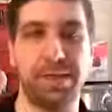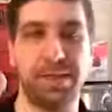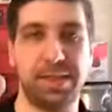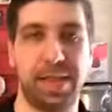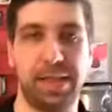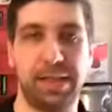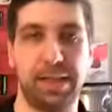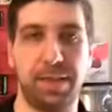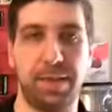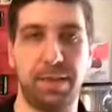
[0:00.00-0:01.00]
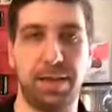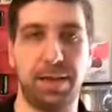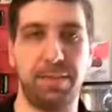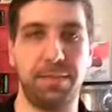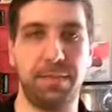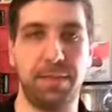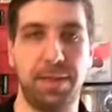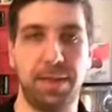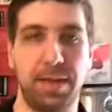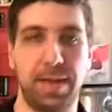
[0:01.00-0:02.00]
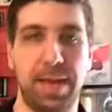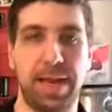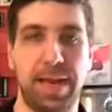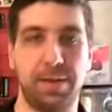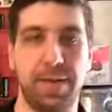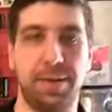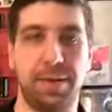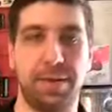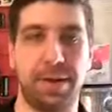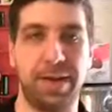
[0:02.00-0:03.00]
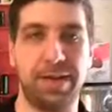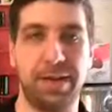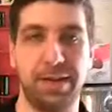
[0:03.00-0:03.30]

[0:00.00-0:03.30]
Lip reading: It just has a demo in-house label on it.